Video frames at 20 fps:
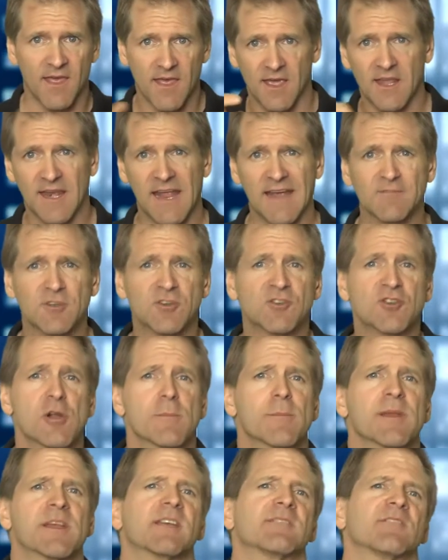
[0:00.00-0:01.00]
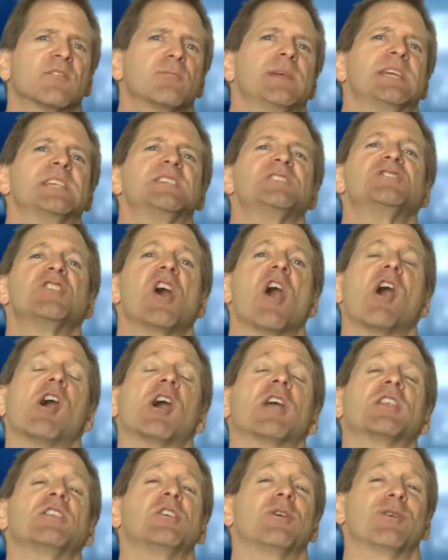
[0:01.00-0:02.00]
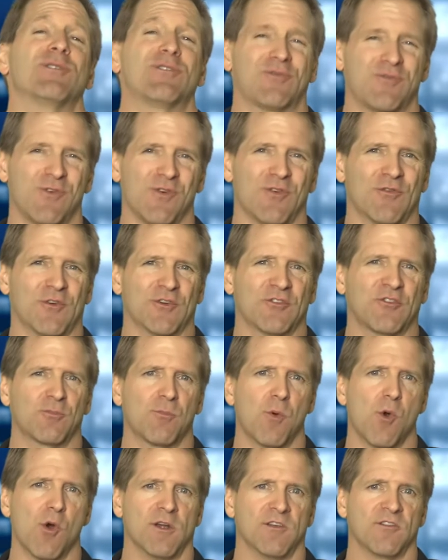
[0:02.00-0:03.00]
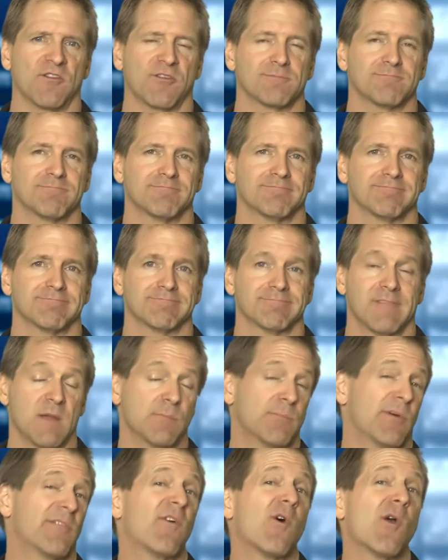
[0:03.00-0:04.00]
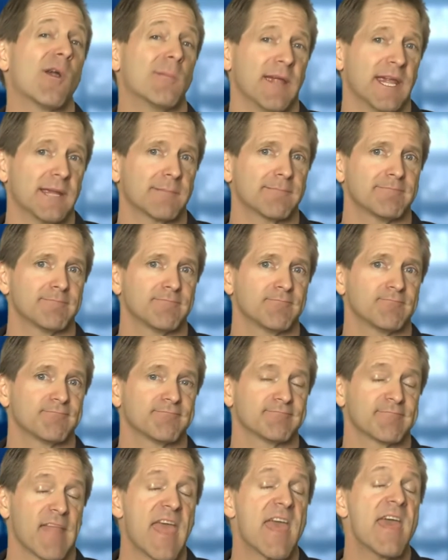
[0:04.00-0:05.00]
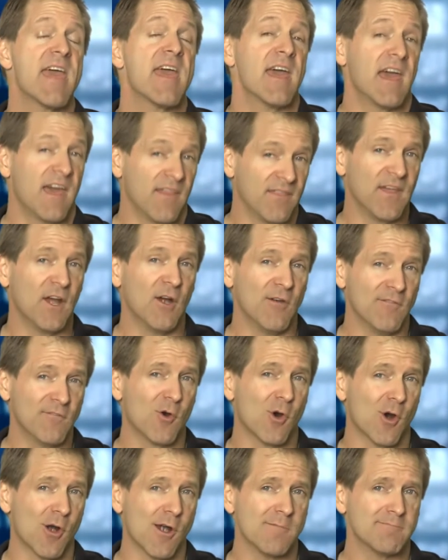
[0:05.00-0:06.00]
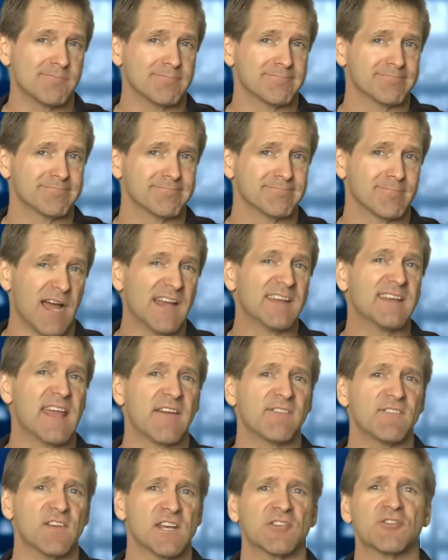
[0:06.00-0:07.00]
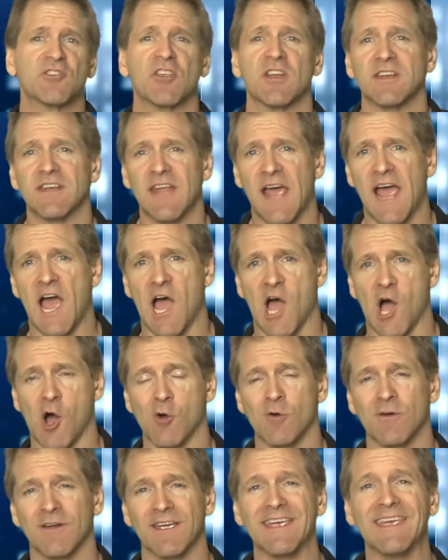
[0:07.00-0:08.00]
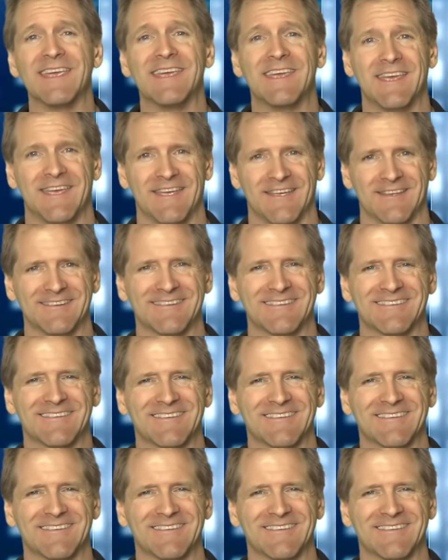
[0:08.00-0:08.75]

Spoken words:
and I've determined it to be non-useful for sports and performing. And therefore, my definition now is